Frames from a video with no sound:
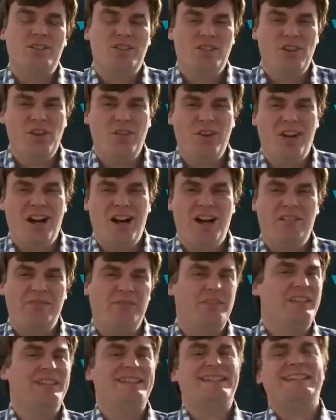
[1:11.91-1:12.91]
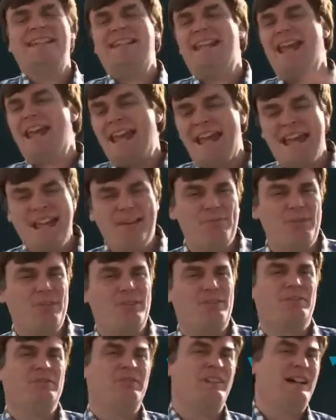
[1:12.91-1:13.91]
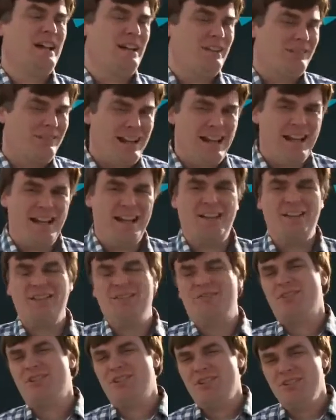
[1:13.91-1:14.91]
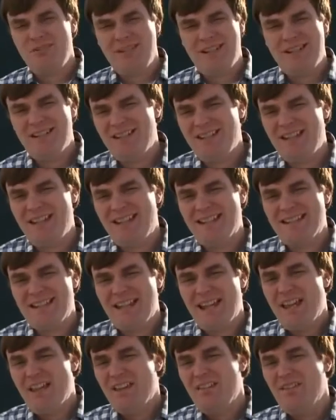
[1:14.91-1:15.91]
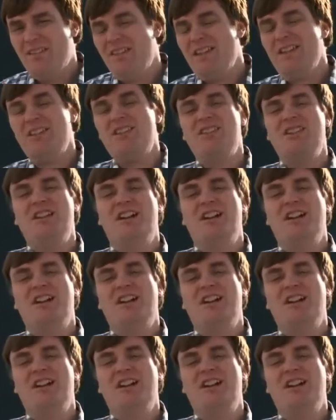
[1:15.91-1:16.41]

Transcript: showed off this game where you were flying around, you were shooting things. This